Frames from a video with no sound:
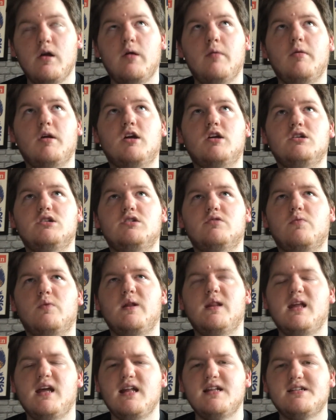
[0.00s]
Because with
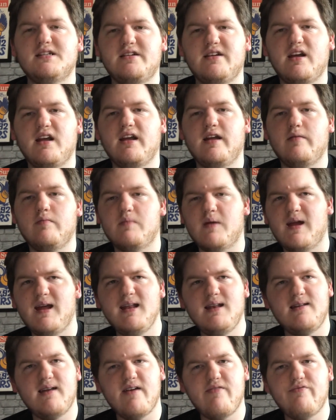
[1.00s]
his team, he
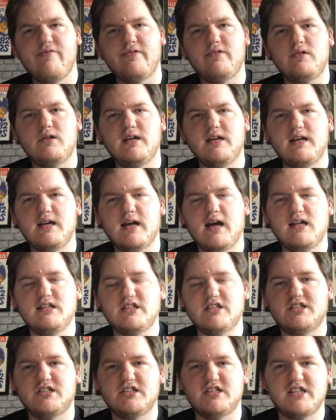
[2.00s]
definitely has a
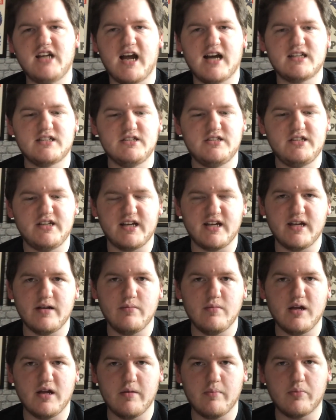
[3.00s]
stacked team
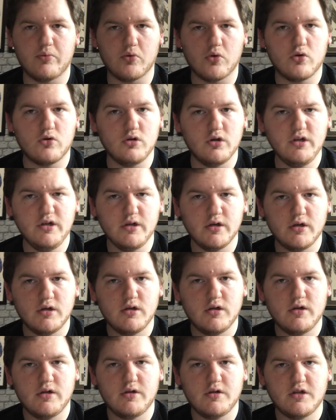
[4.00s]
in Brooklyn
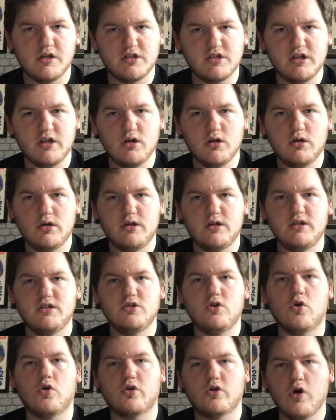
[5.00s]
this year. He's
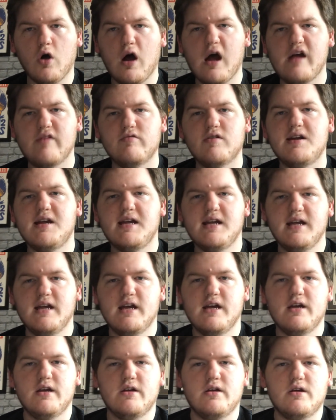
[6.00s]
got Kyrie,
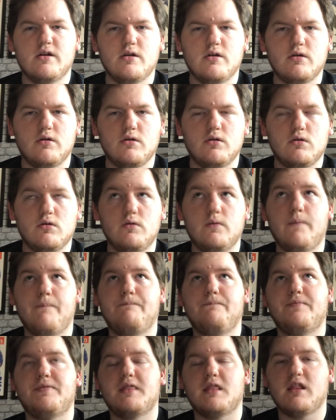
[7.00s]

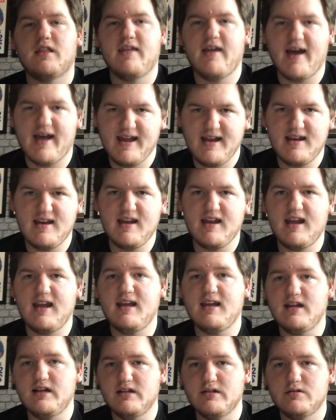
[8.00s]

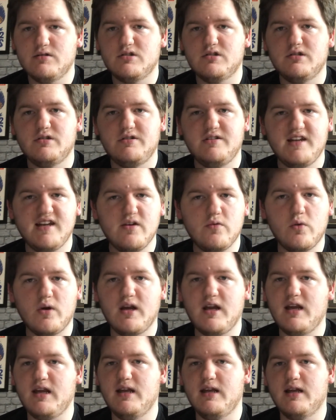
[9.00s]
KD,
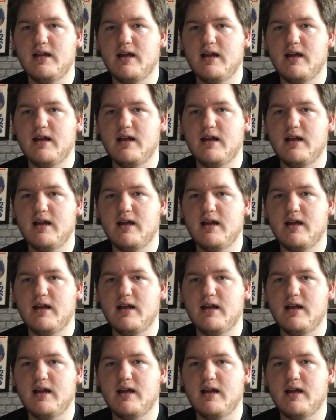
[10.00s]
Dinwiddie,